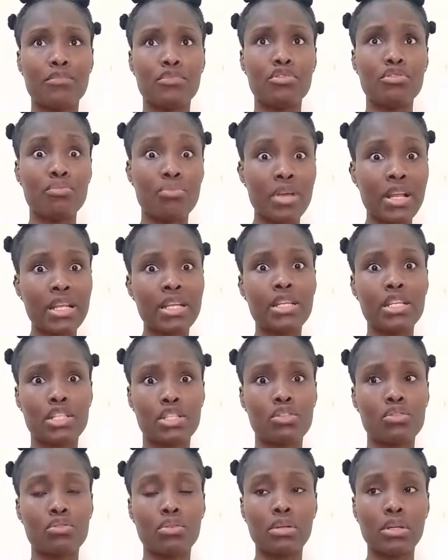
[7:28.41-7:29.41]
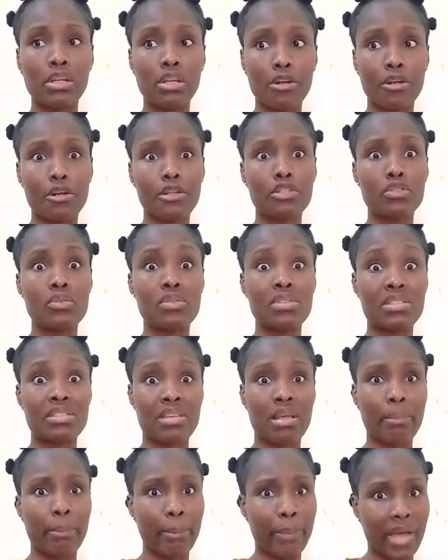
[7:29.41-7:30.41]
you really need to learn to
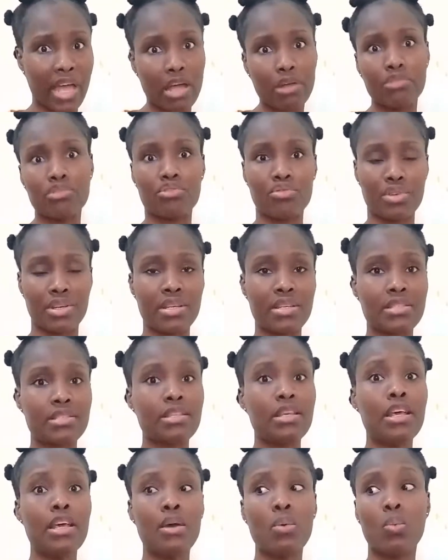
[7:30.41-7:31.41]
set boundaries